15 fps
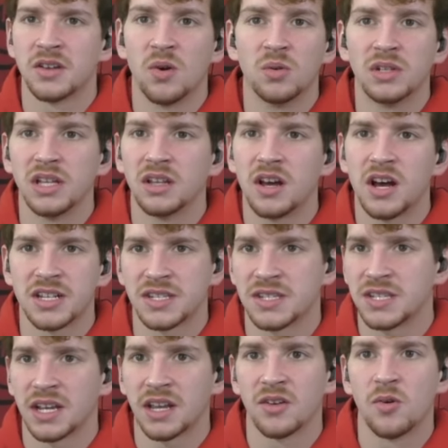Only lost the
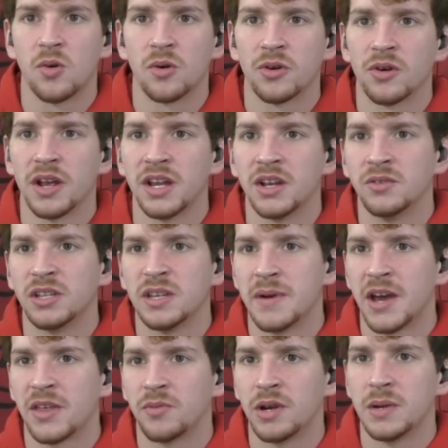second quarter and only
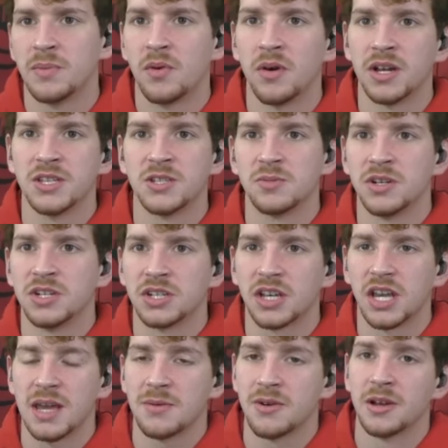by 3 points, which
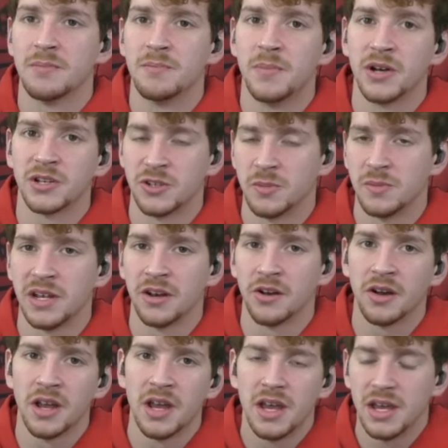came on a buzzer beater.